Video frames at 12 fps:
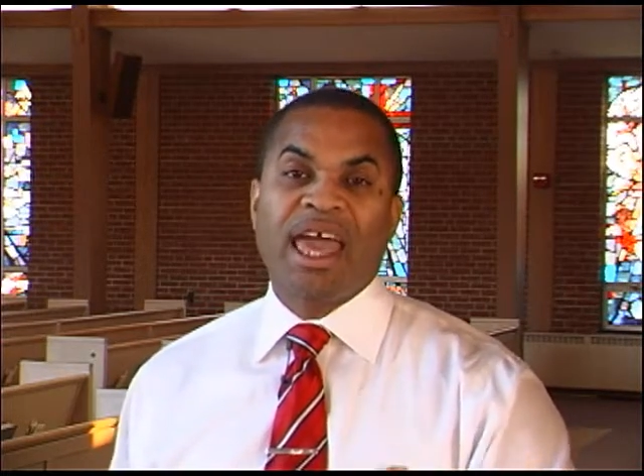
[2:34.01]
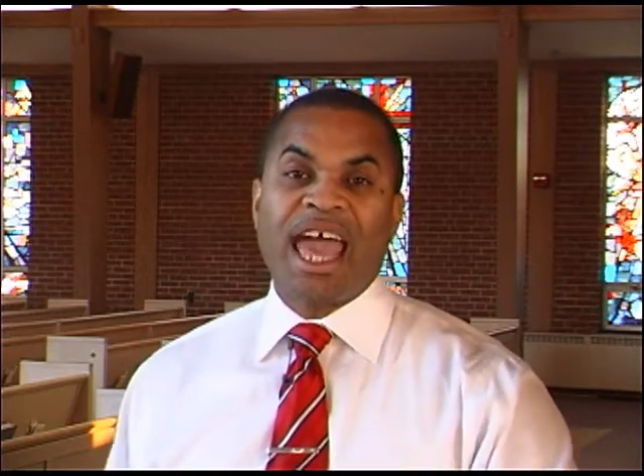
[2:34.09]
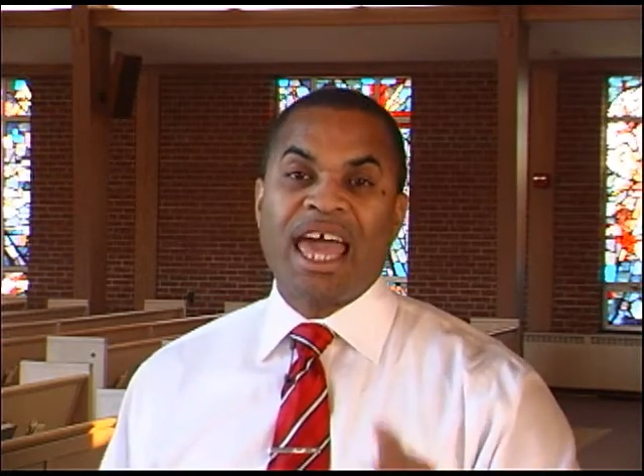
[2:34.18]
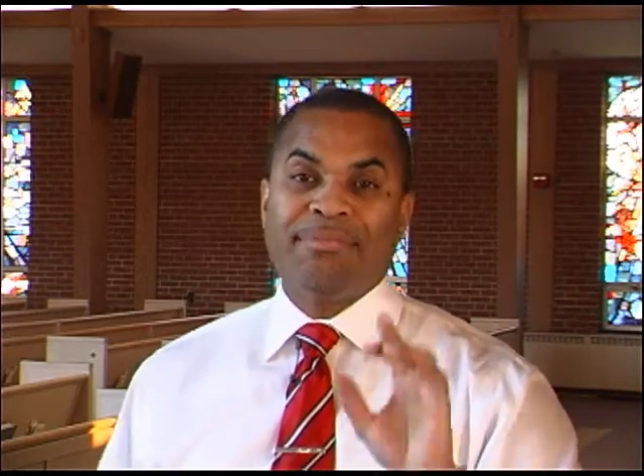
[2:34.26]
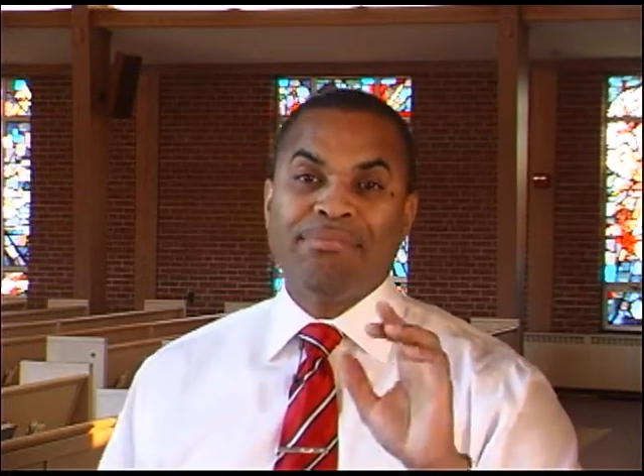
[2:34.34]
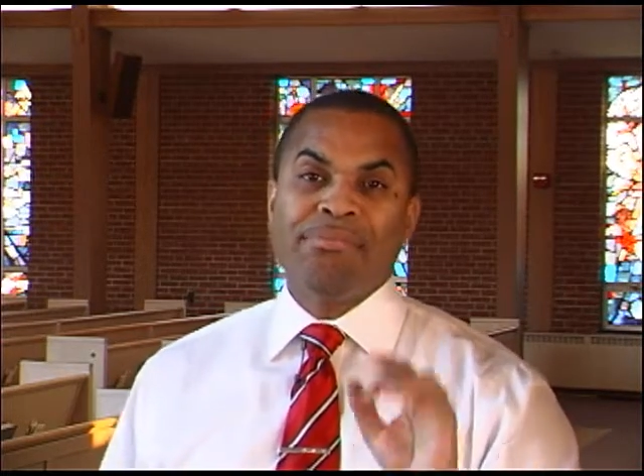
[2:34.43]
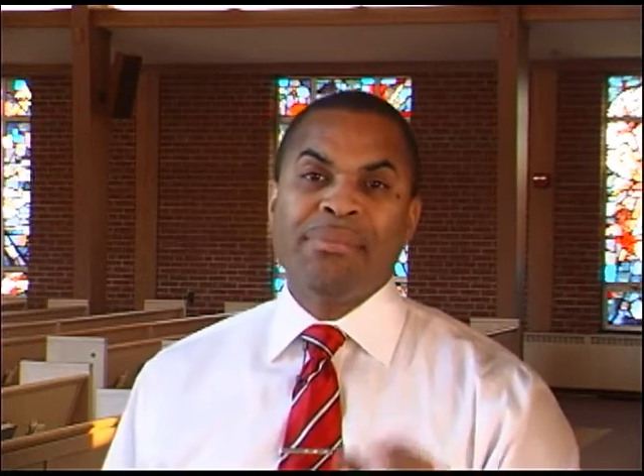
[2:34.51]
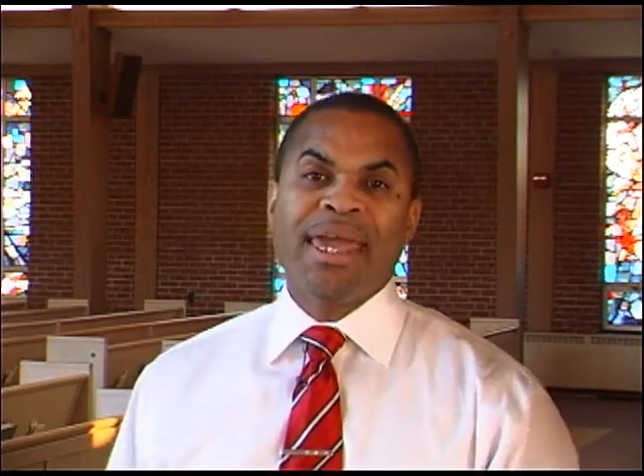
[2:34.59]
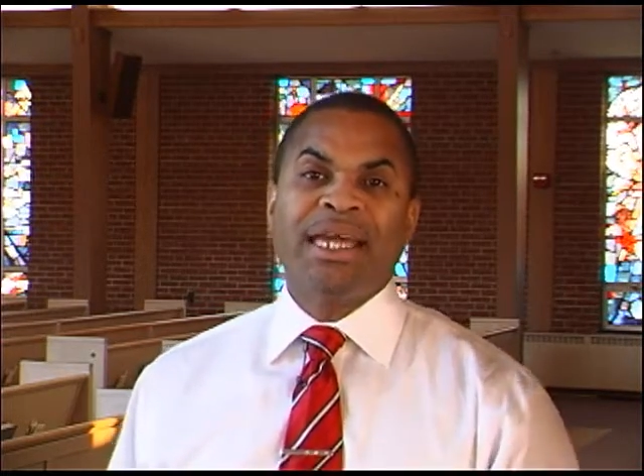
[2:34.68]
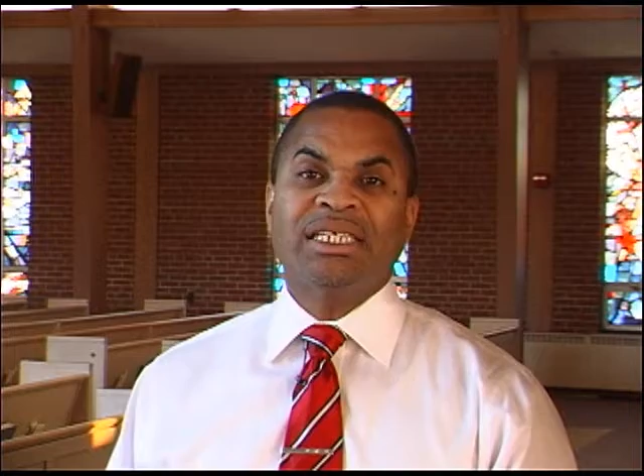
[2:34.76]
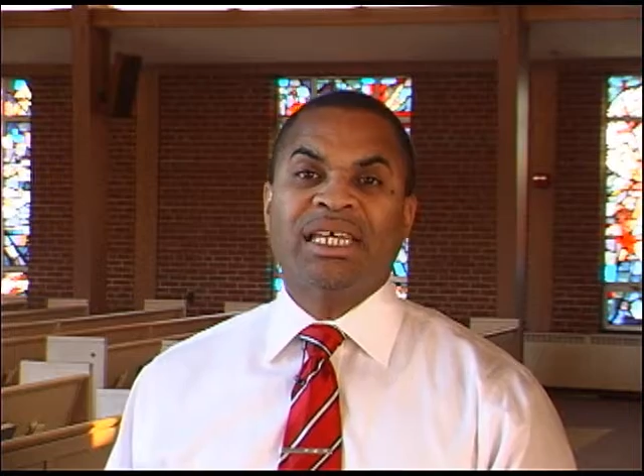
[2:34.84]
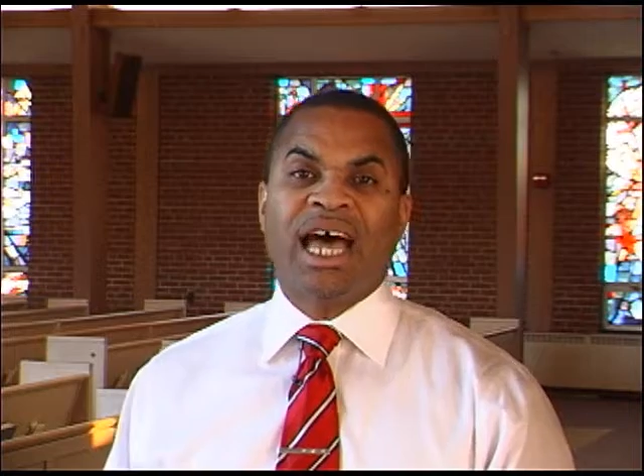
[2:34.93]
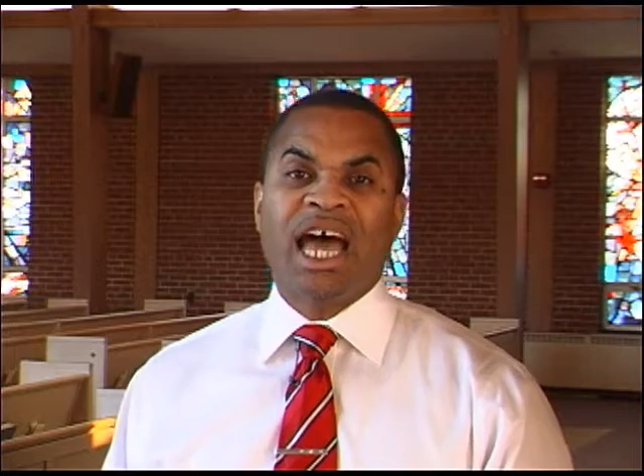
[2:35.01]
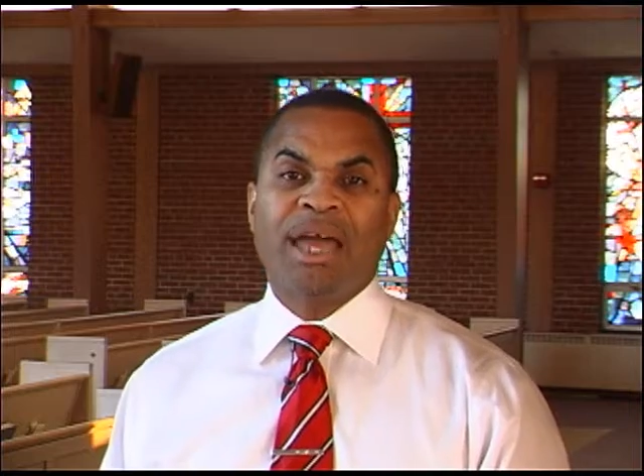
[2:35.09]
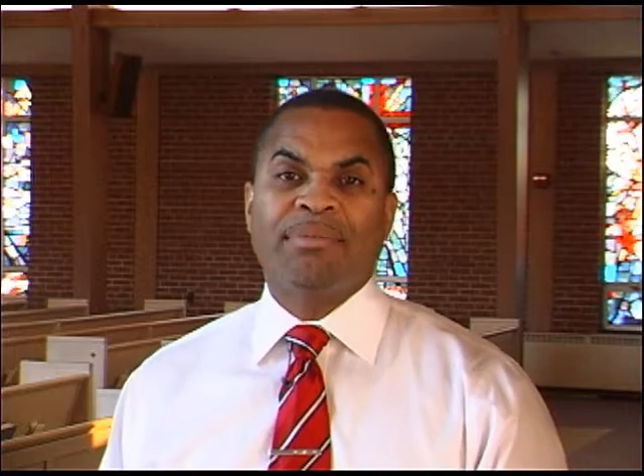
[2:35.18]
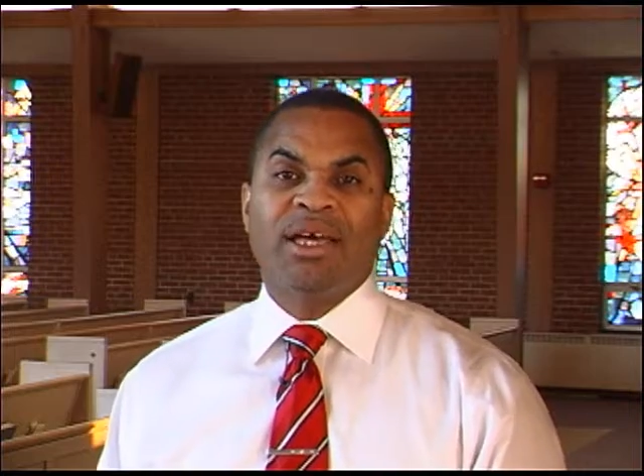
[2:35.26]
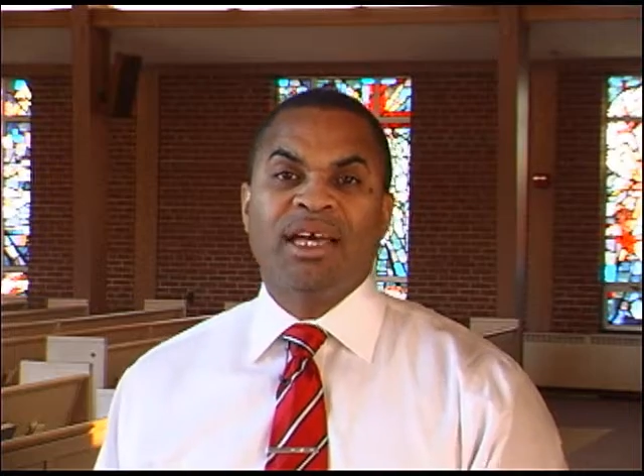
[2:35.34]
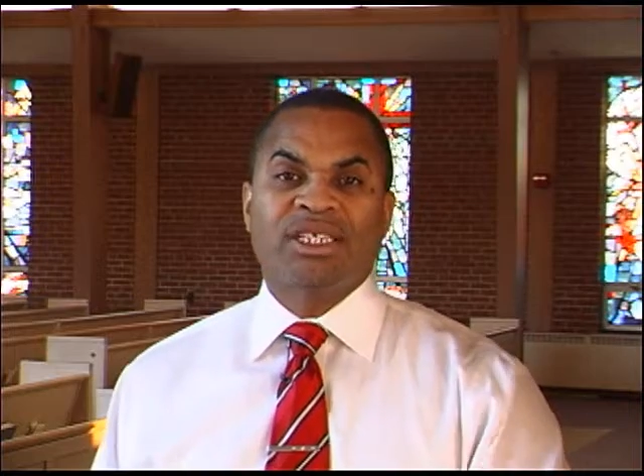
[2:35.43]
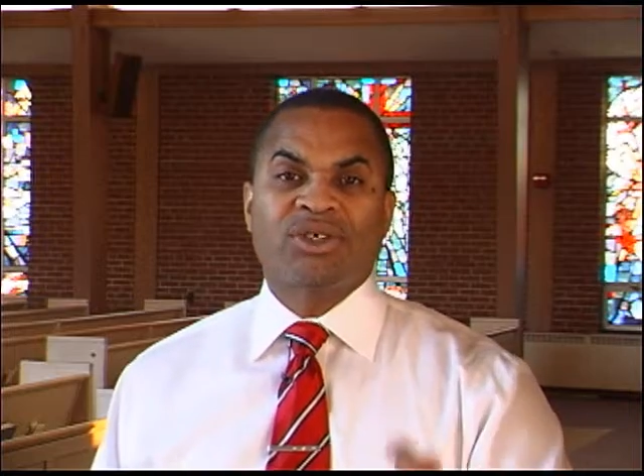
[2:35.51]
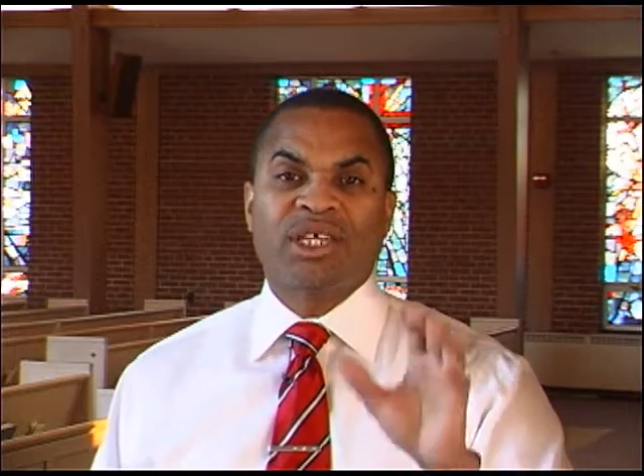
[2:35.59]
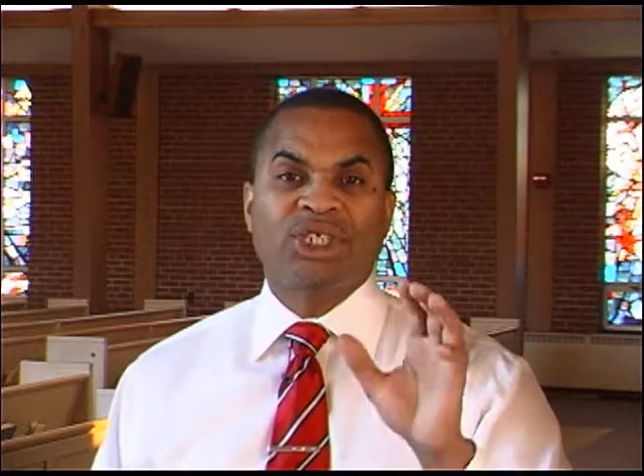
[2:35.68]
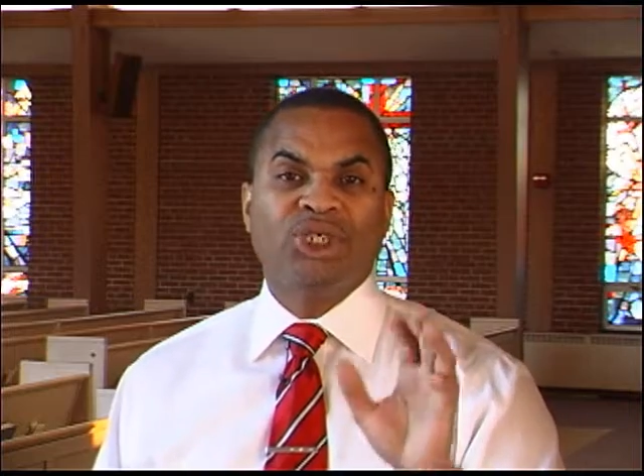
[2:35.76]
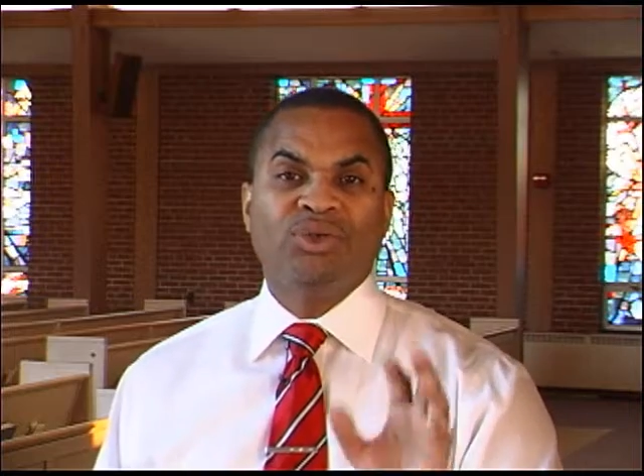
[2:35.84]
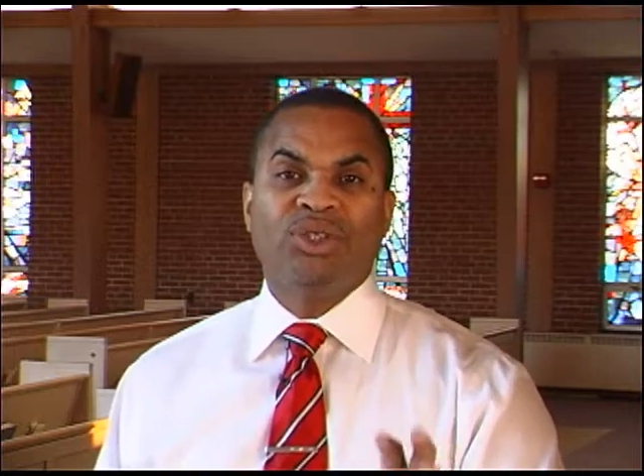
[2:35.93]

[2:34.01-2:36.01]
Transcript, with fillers: and make time so that you